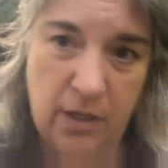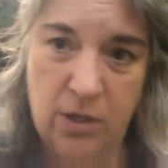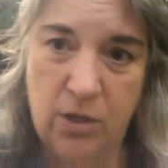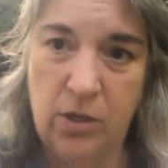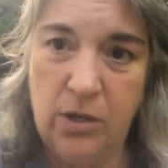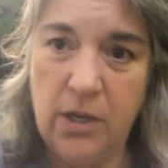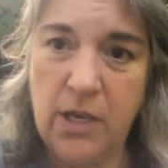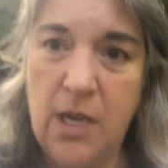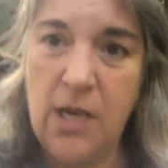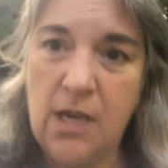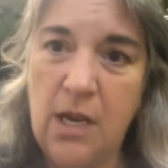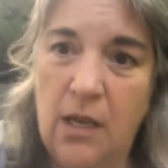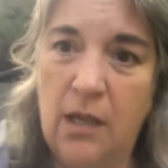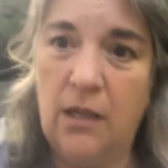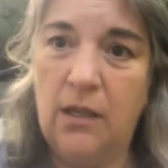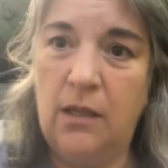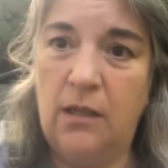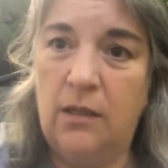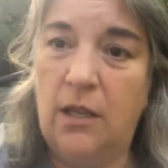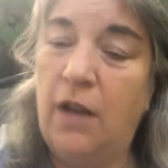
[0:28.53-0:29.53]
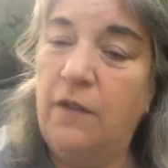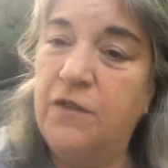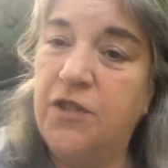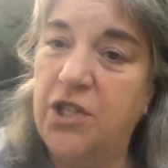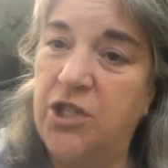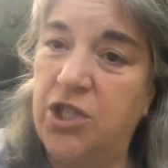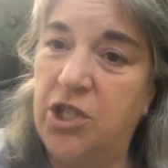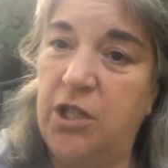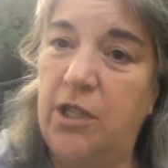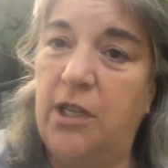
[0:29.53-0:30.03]
Cookie loves
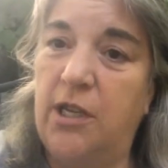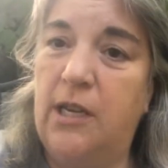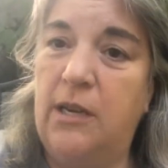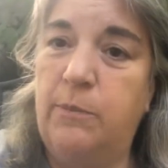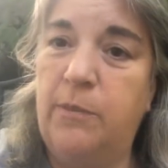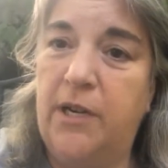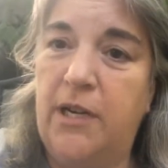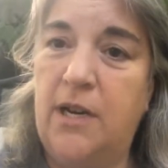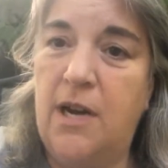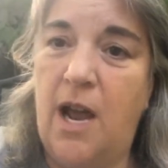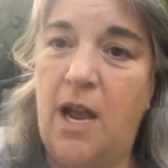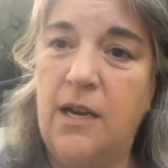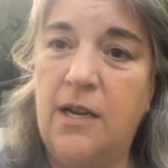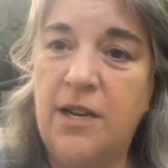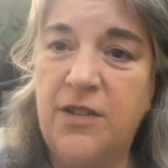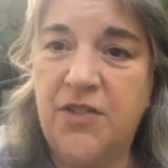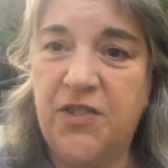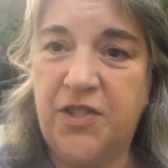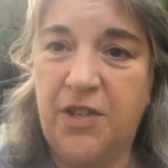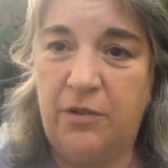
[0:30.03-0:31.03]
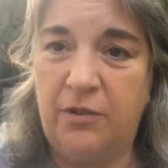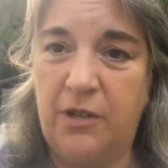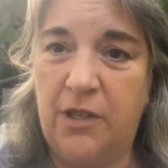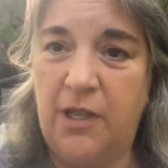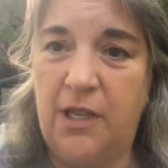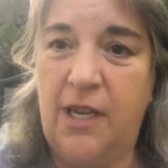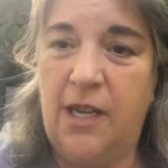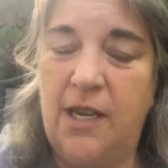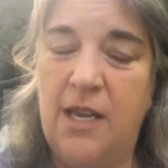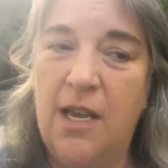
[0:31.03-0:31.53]
agility, but not
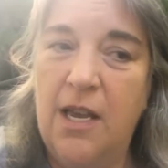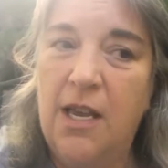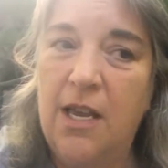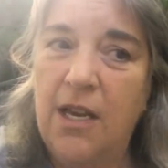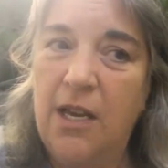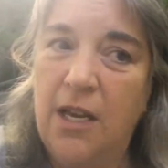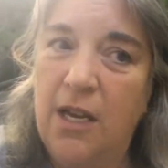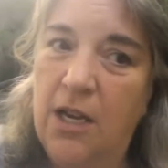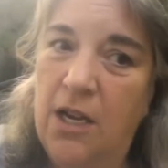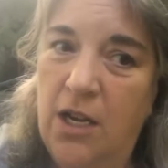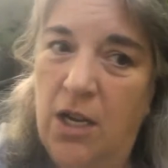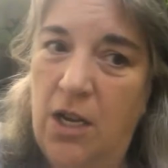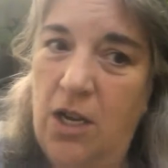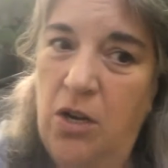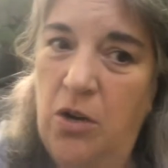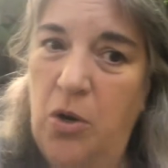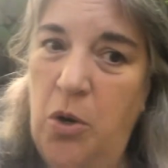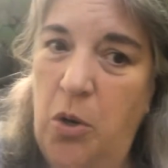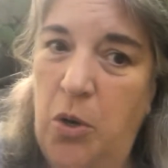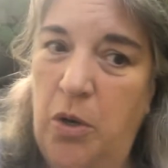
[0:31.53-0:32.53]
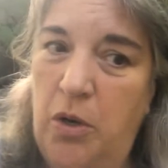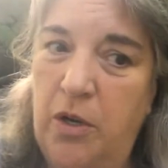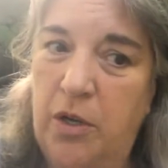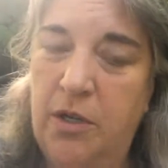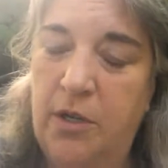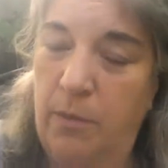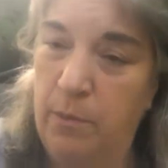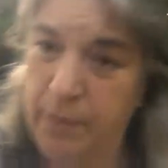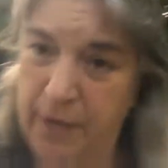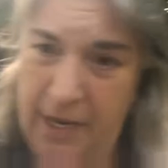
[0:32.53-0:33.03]
necessarily
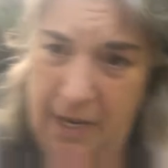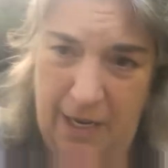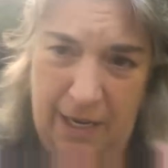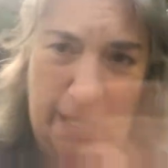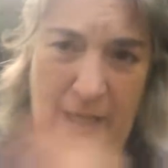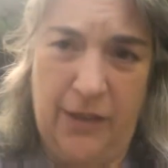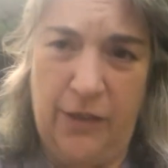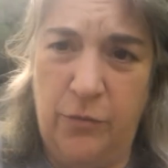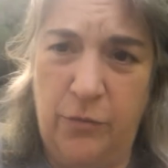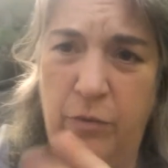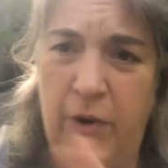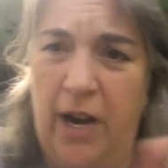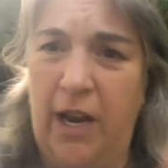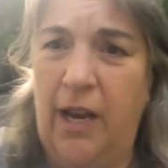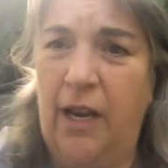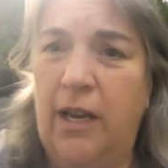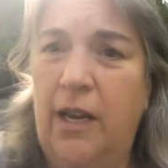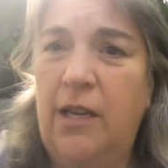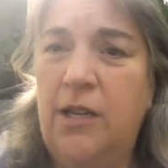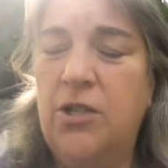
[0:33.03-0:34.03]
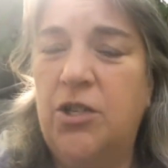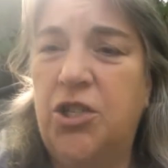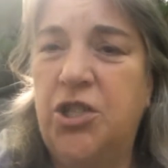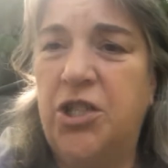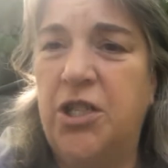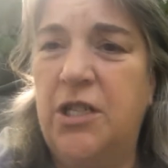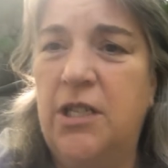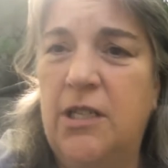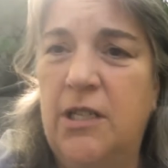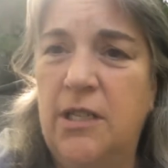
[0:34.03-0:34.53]
competing in the ring. And
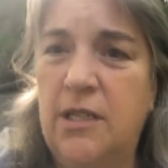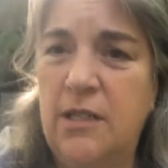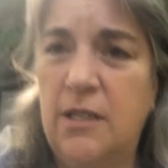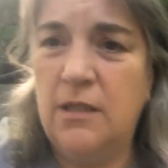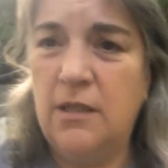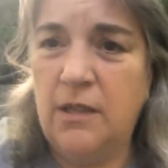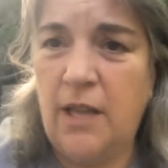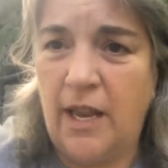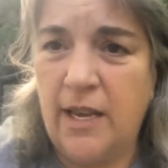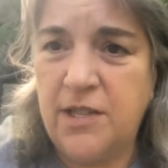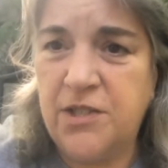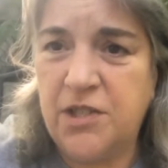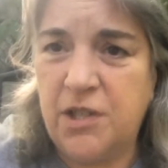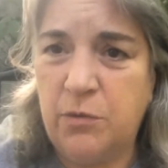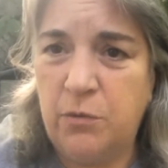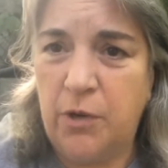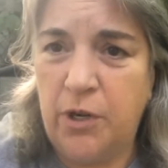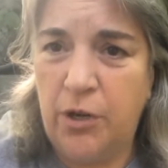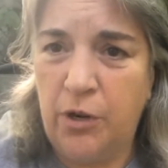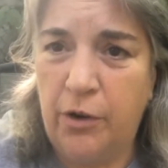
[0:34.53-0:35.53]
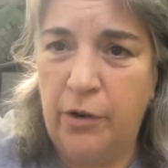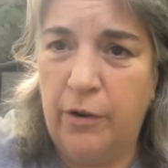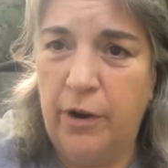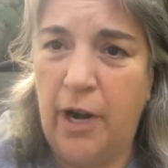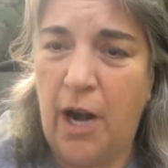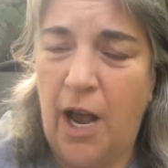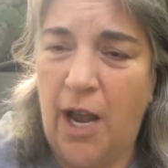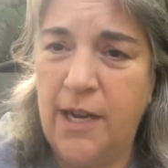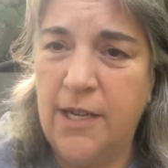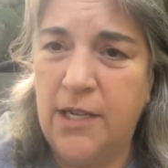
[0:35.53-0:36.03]
she likes it when her
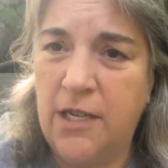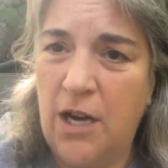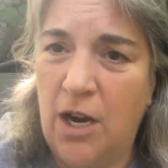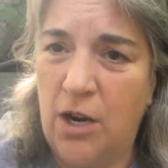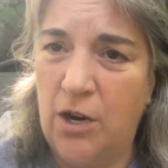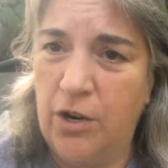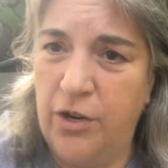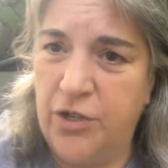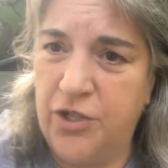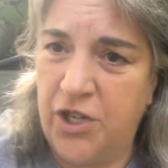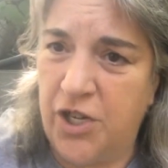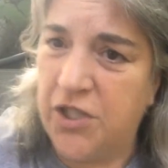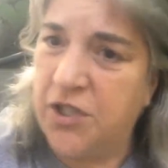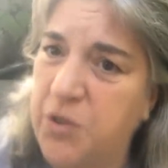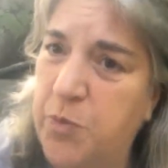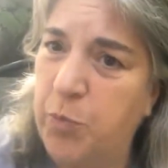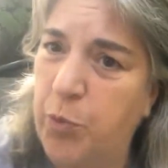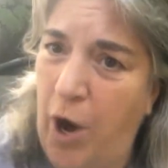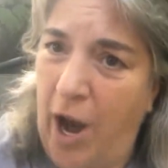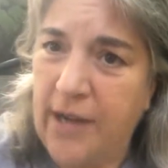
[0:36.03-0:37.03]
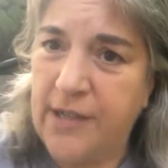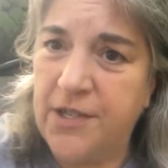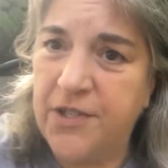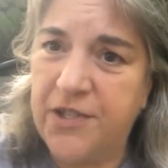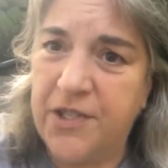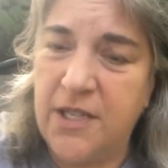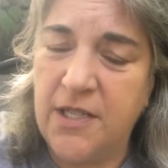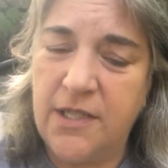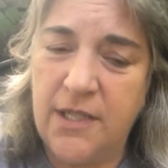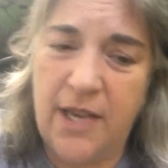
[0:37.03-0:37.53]
and I are just
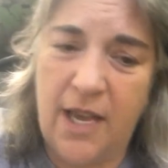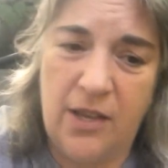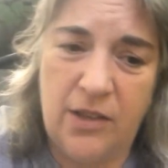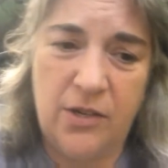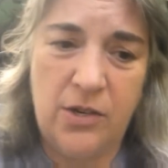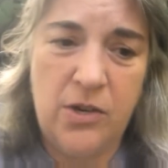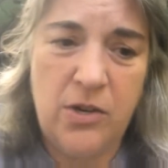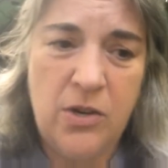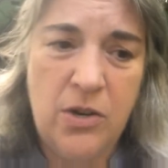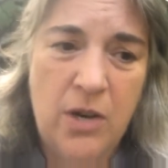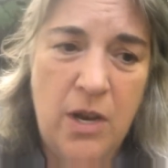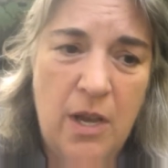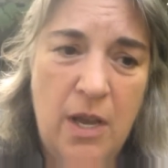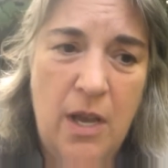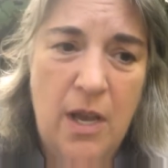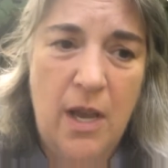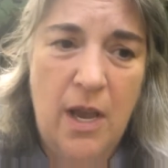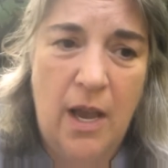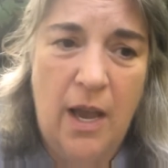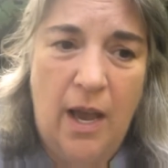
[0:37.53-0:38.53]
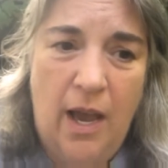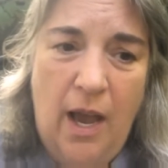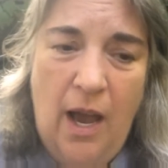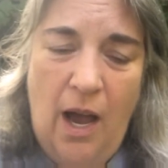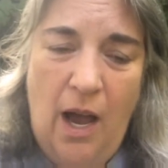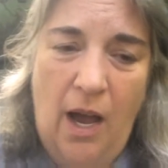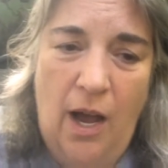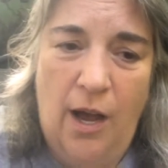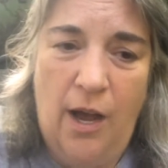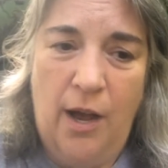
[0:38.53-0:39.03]
practicing together.
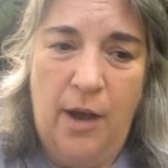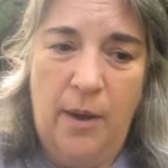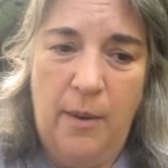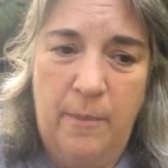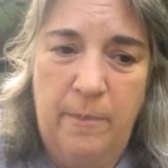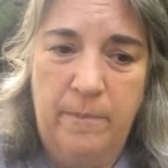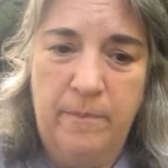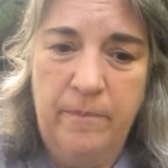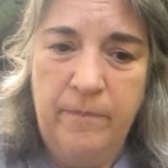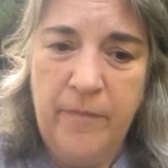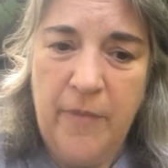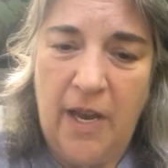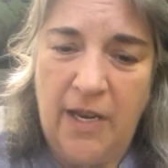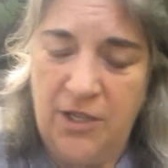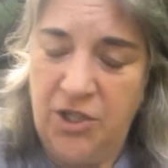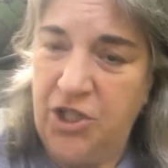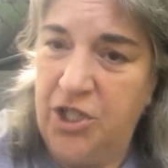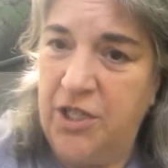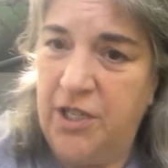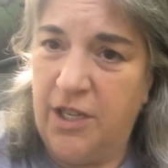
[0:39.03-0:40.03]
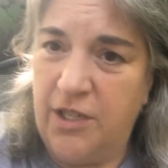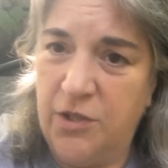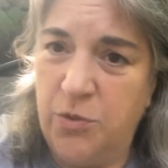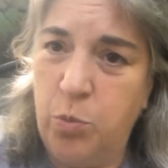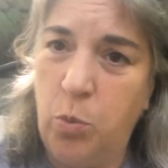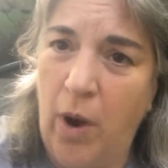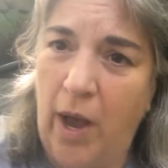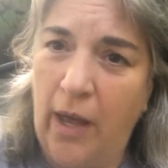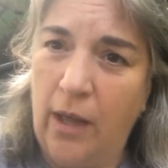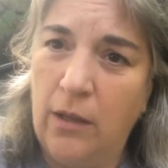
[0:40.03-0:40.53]
And she does
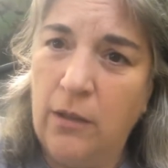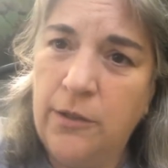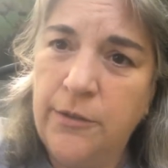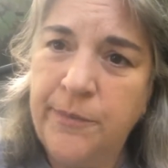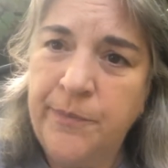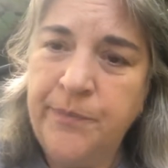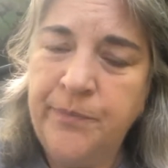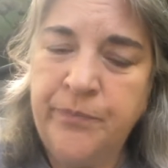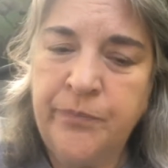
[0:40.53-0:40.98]
well.